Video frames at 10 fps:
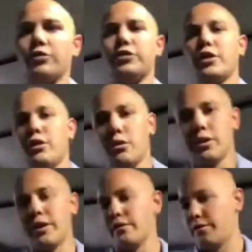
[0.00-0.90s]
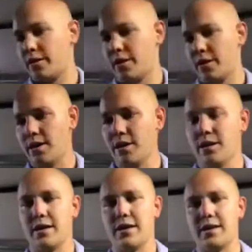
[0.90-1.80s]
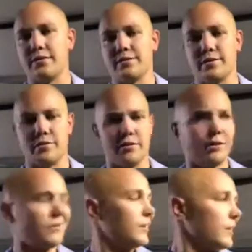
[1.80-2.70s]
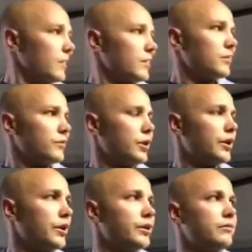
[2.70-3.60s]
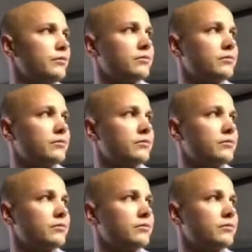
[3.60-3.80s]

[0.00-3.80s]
So another thing, so the